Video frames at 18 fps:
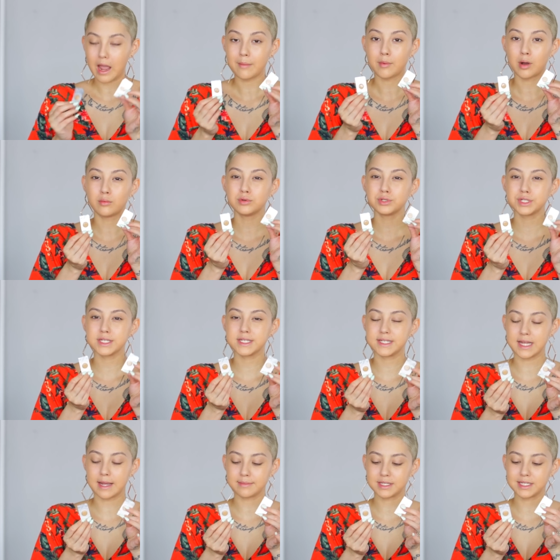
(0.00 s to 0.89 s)
I'm almost
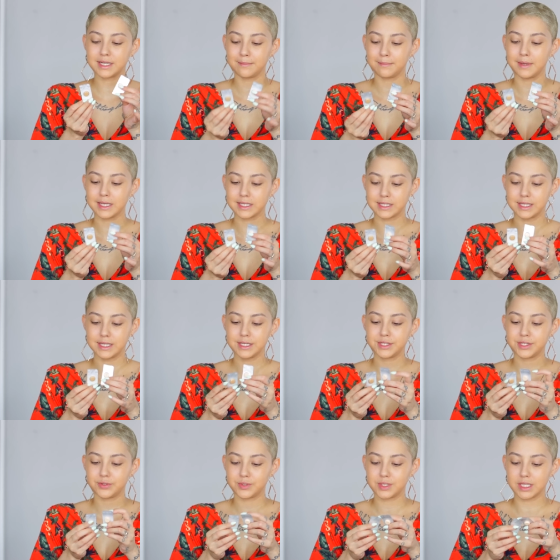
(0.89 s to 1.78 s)
just tempted to mix
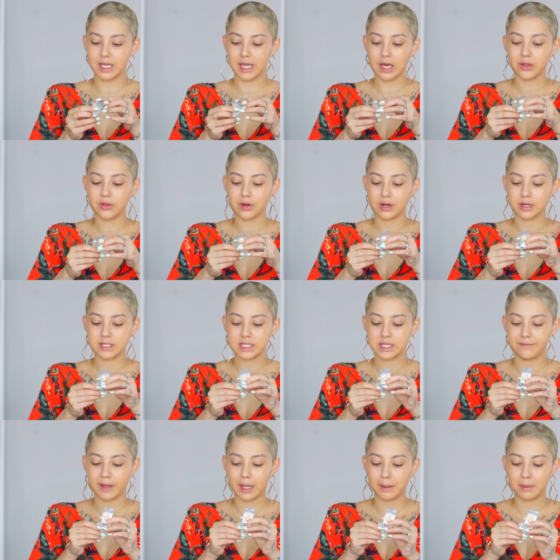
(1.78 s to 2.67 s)
these two together and
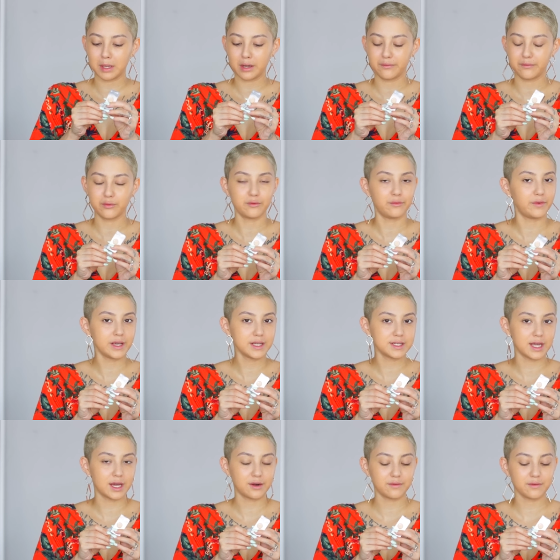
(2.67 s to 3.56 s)
see if I can make a full
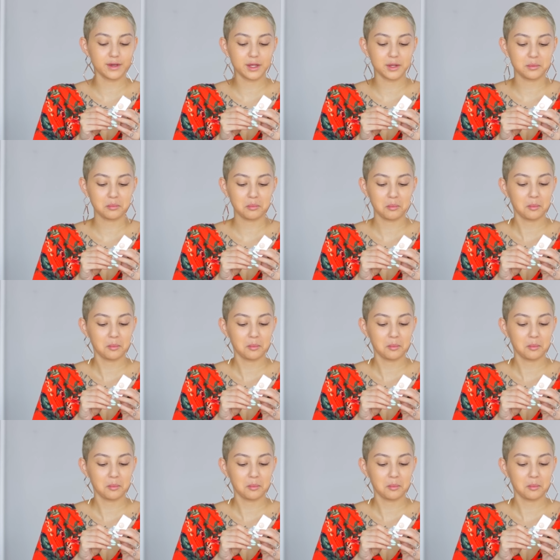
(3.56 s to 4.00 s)
face out of it.